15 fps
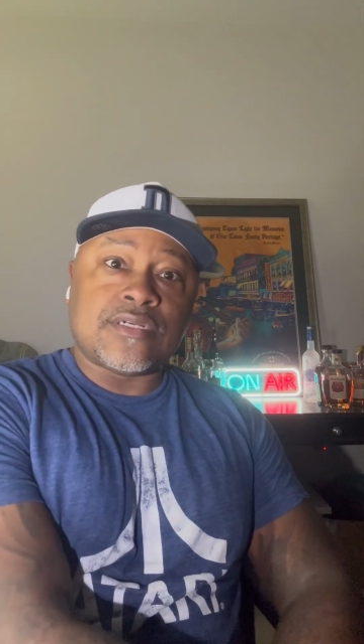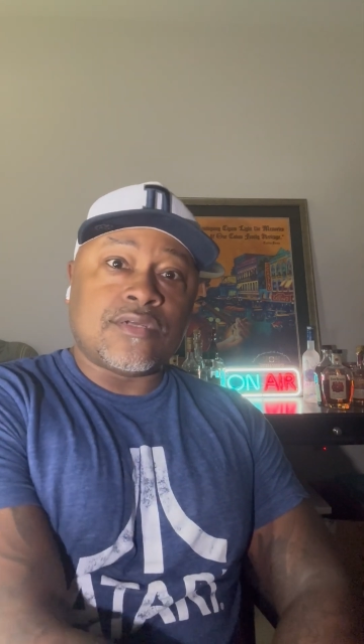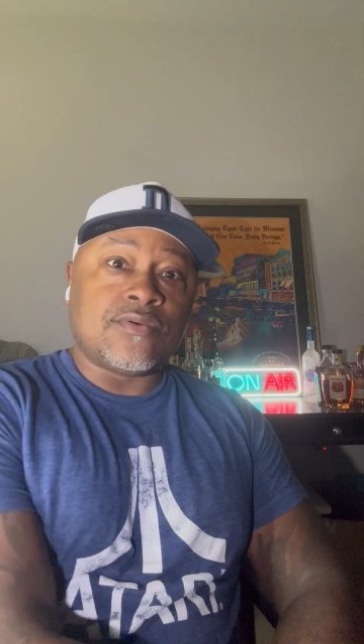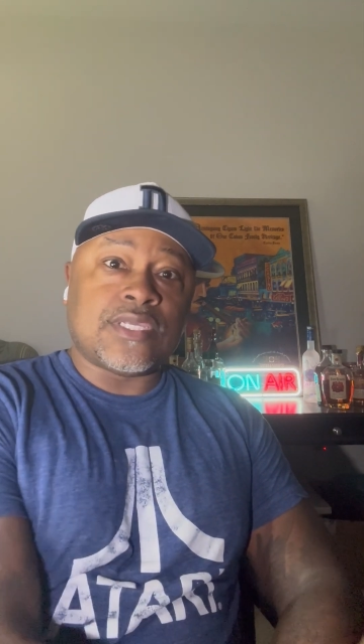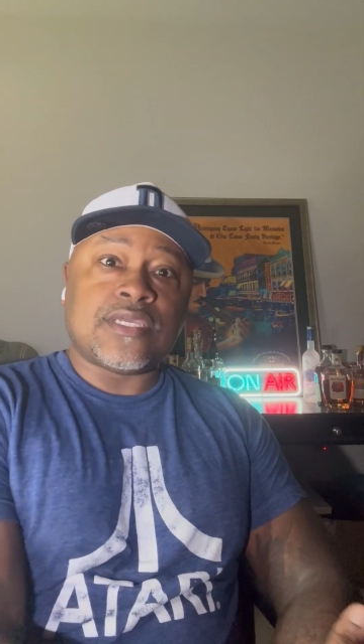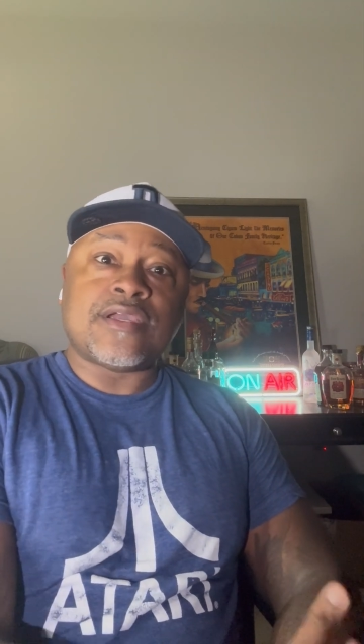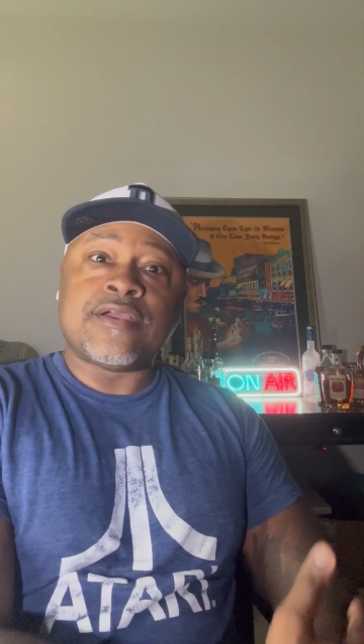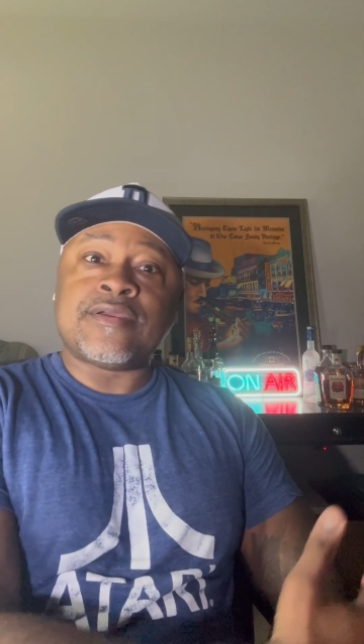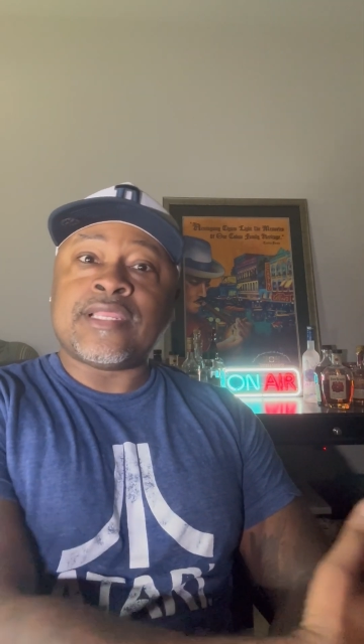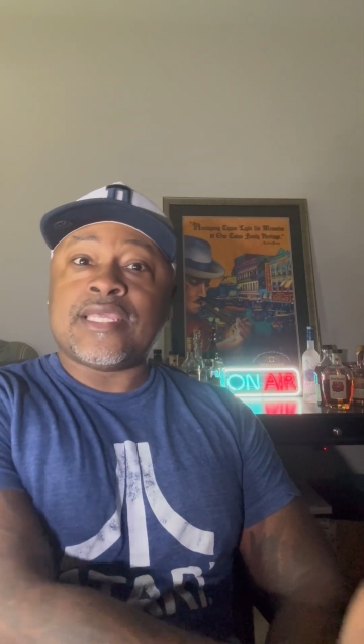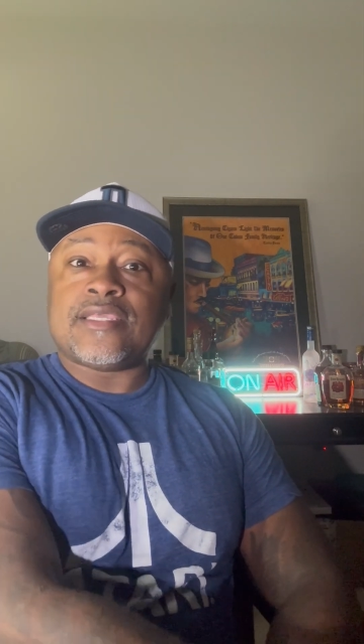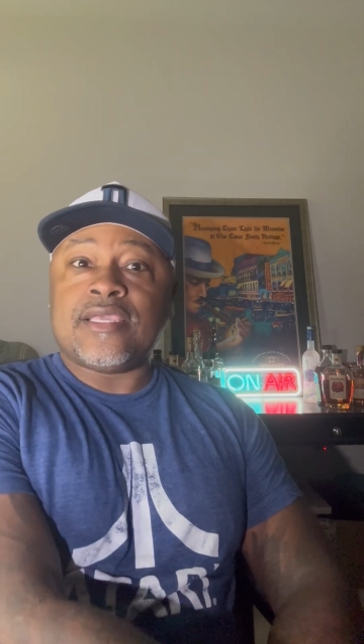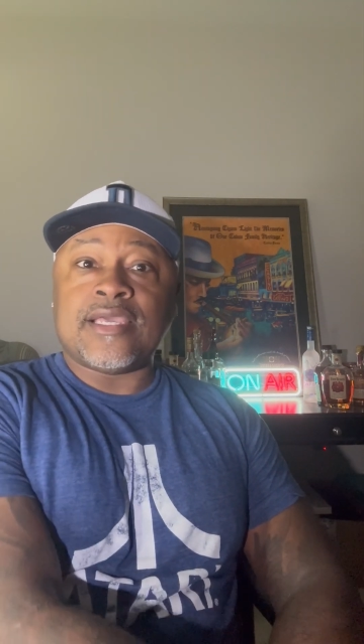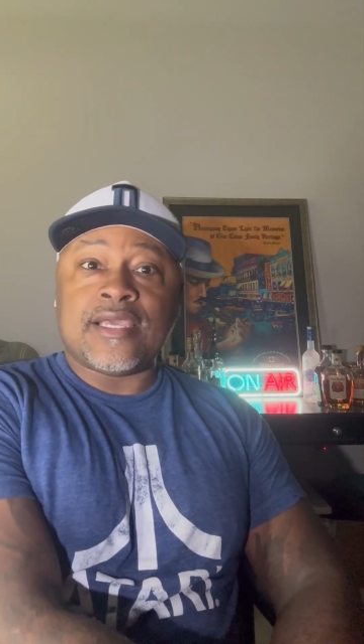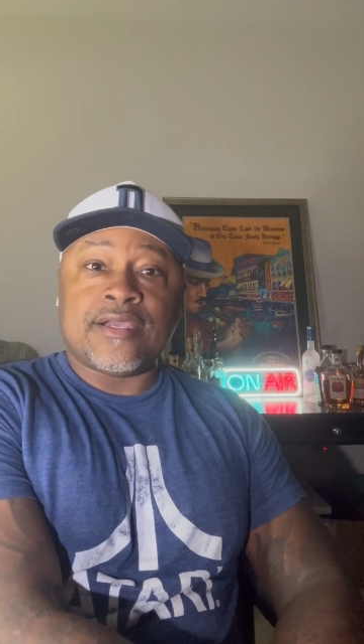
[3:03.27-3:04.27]
don't get hurt
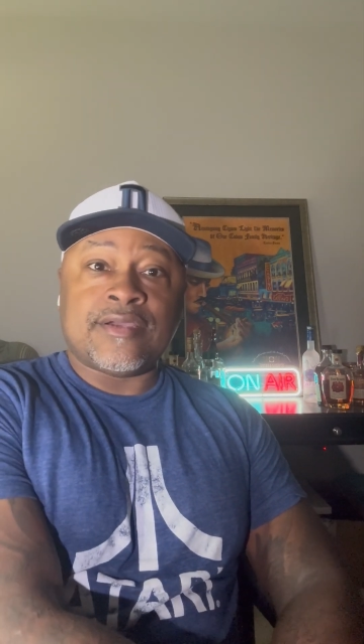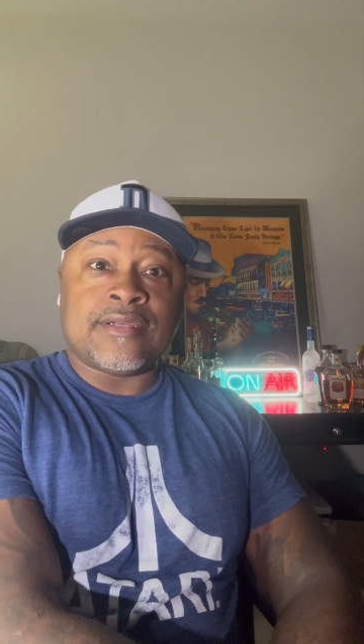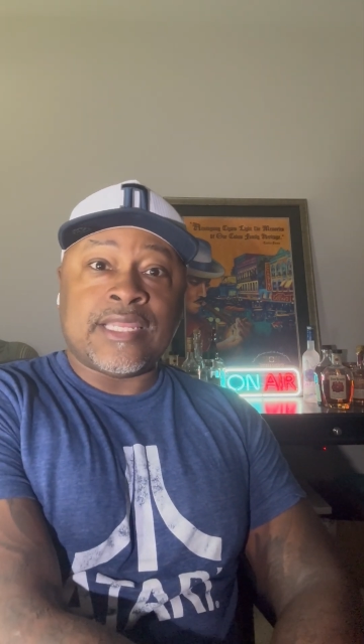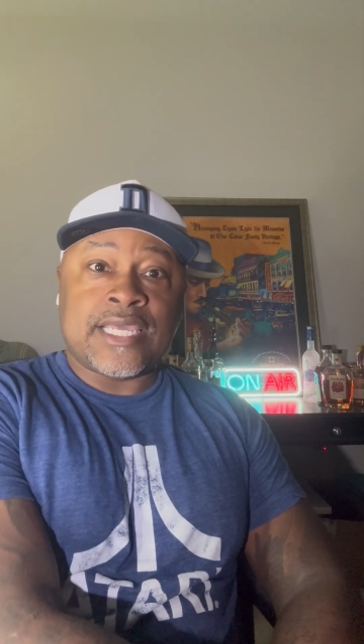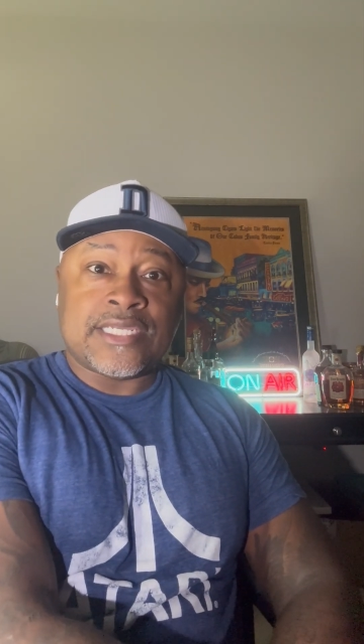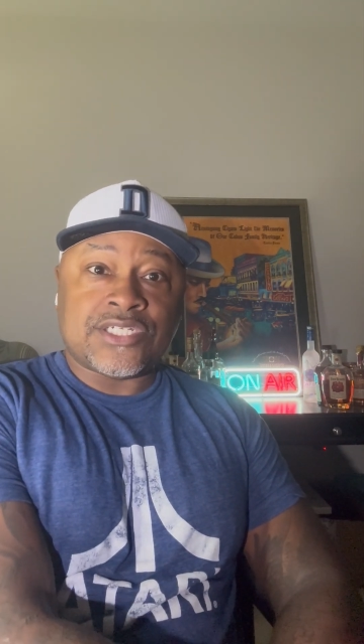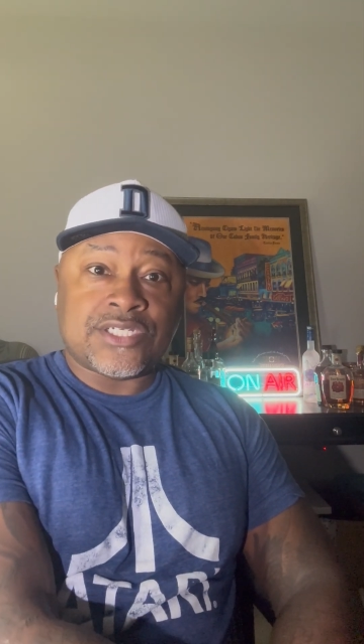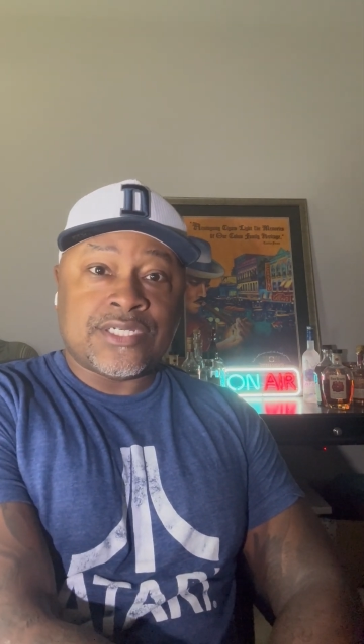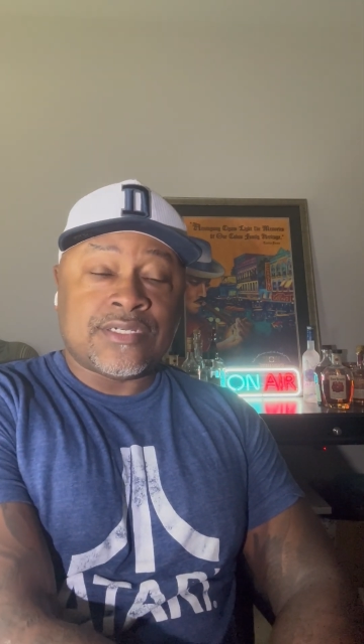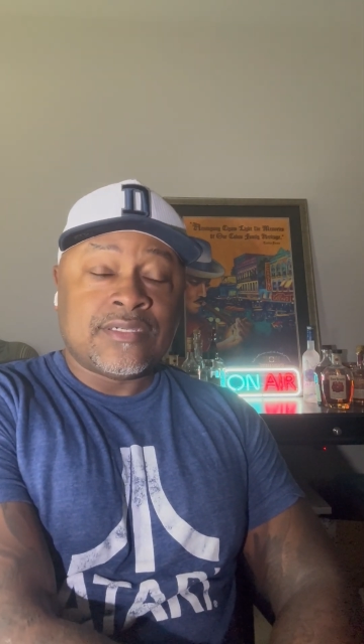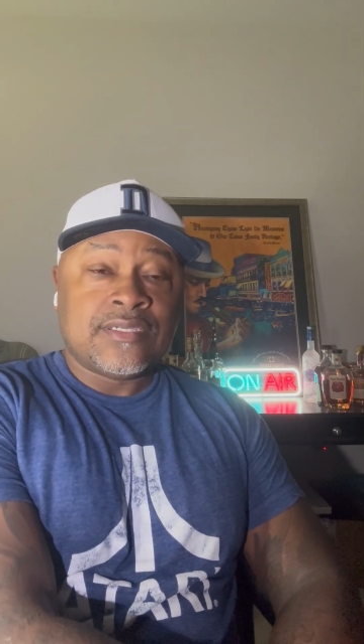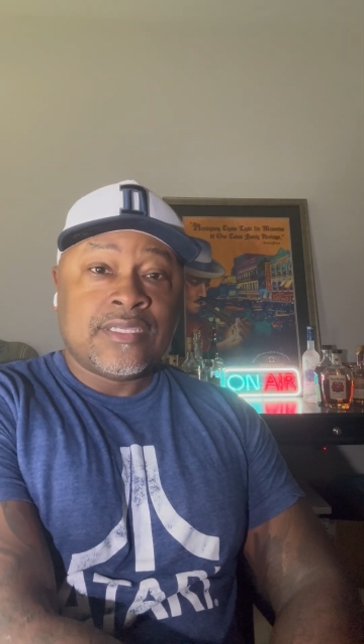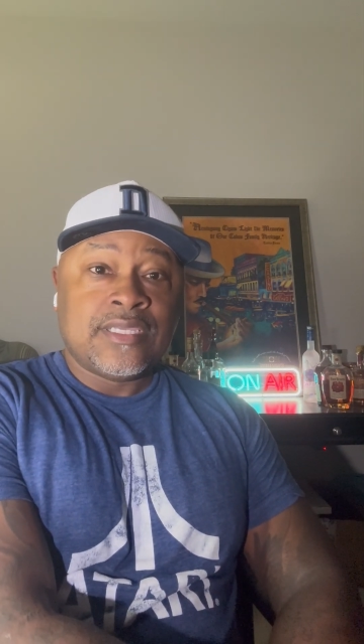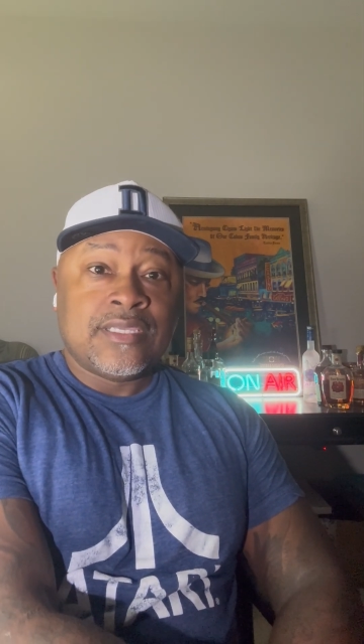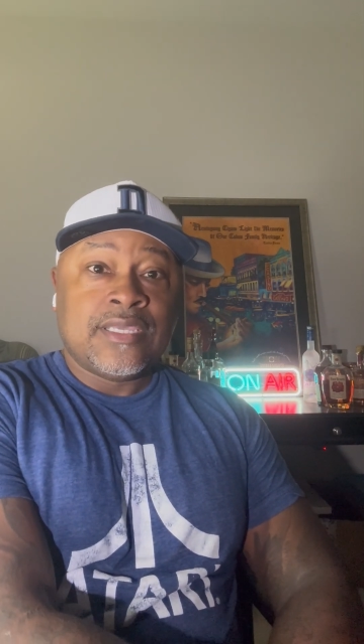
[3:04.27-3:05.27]
like he got hurt last year,